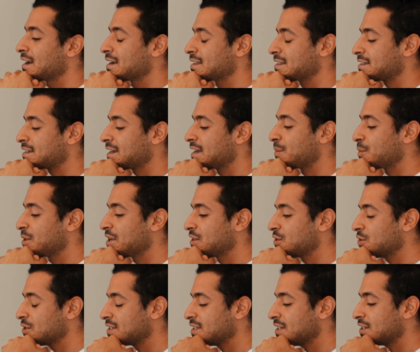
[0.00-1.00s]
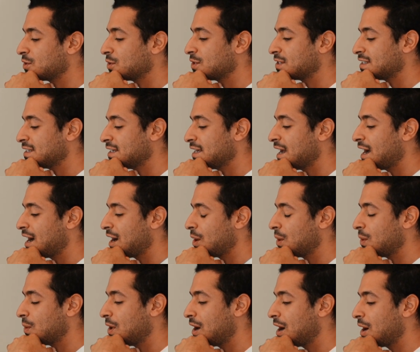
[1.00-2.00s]
it's going to be interesting to see
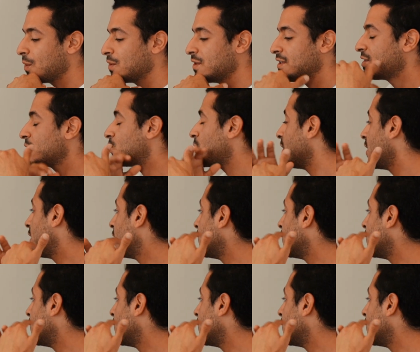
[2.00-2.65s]
how how this will